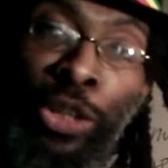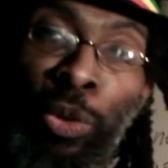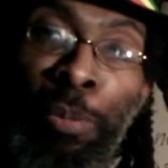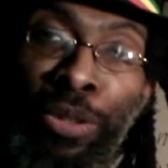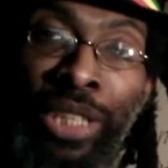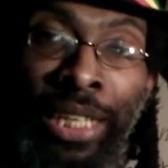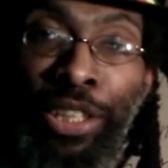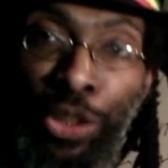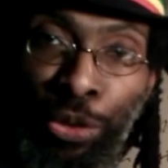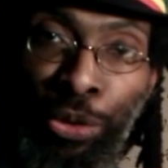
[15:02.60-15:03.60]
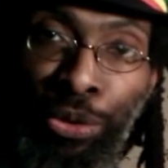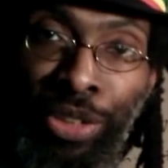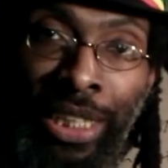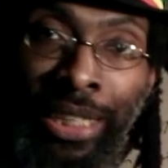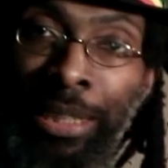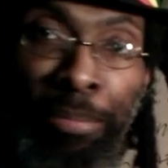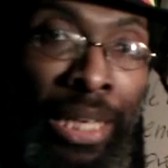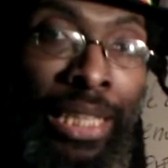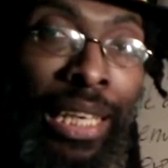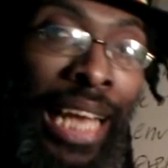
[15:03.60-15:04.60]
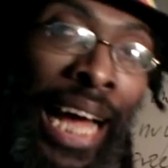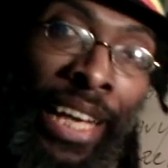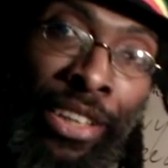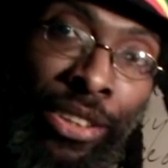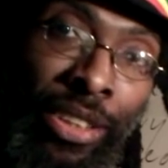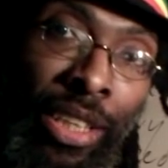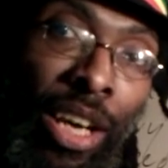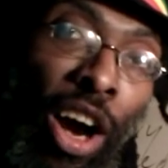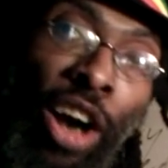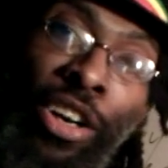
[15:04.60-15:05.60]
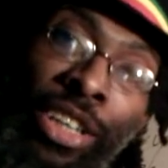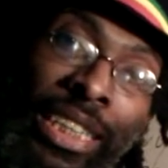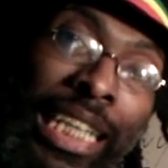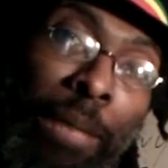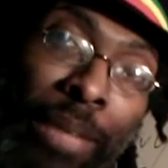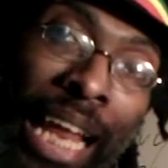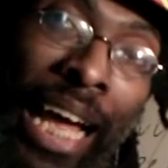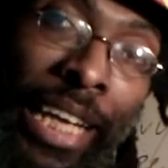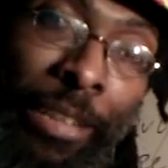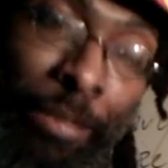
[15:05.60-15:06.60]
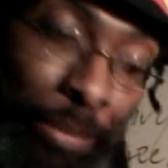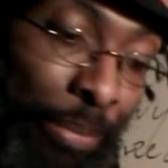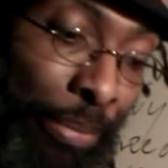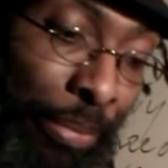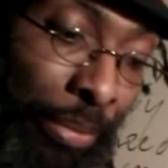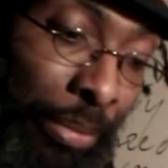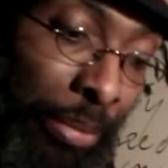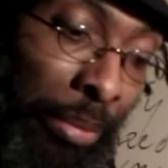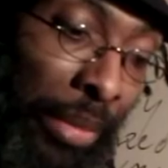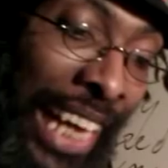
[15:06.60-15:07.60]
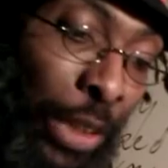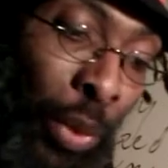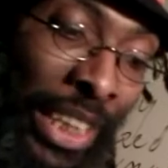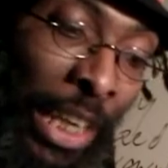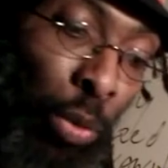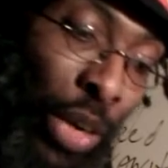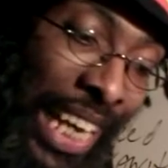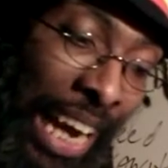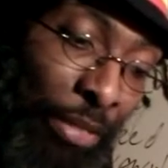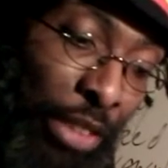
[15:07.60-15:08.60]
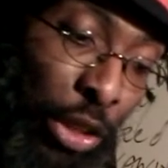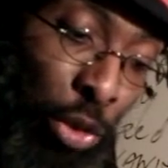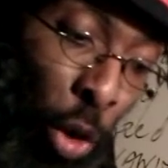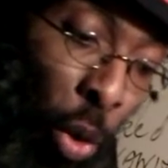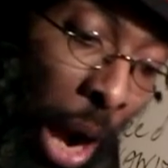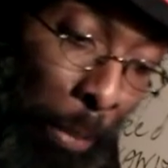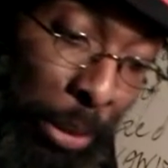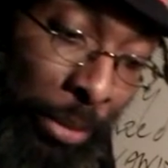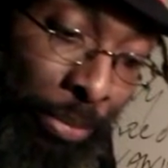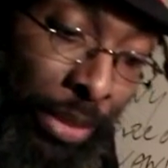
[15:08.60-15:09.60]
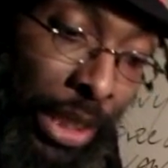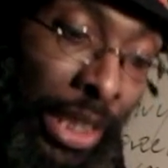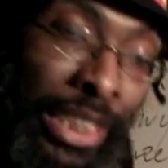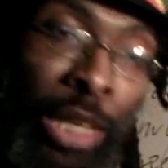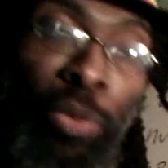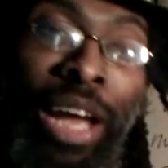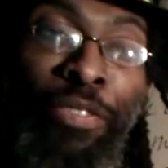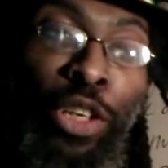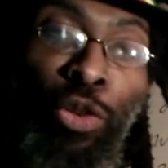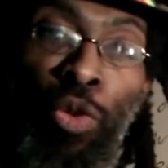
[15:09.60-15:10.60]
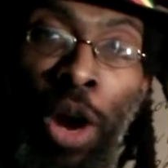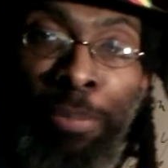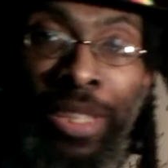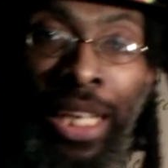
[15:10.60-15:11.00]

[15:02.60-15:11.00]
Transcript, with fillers: we present the truth, it doesn't mean the liars are going to stop lying. That's one thing we have to grow up. You understand? We have to grow up to